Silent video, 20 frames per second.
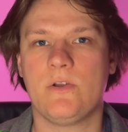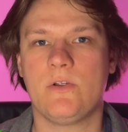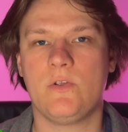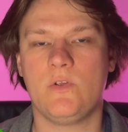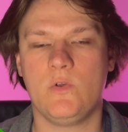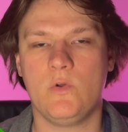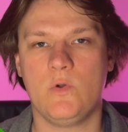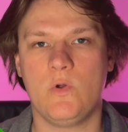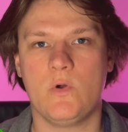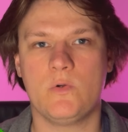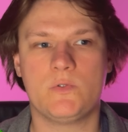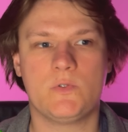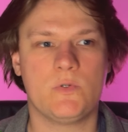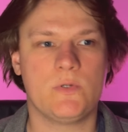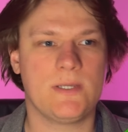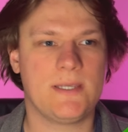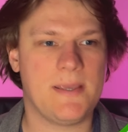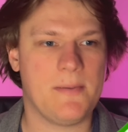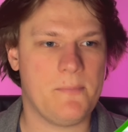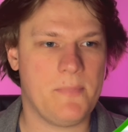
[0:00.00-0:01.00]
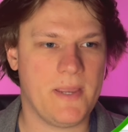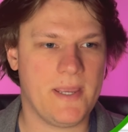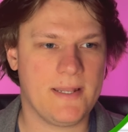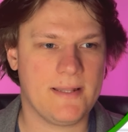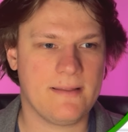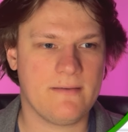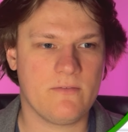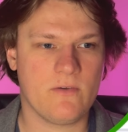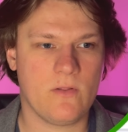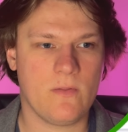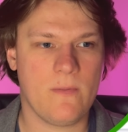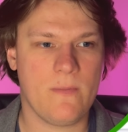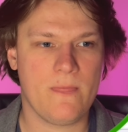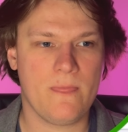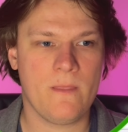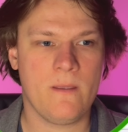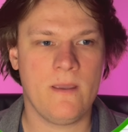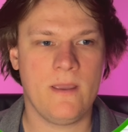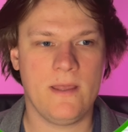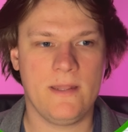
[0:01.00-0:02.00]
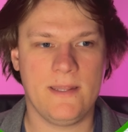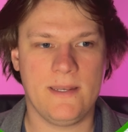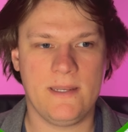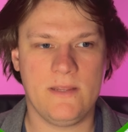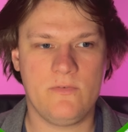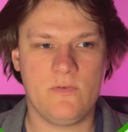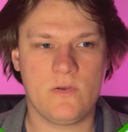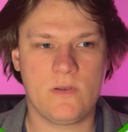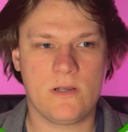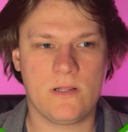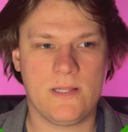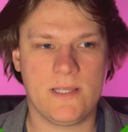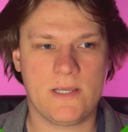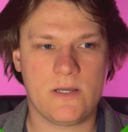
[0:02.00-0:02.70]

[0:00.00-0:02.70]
you go to the campaign level, and then if you click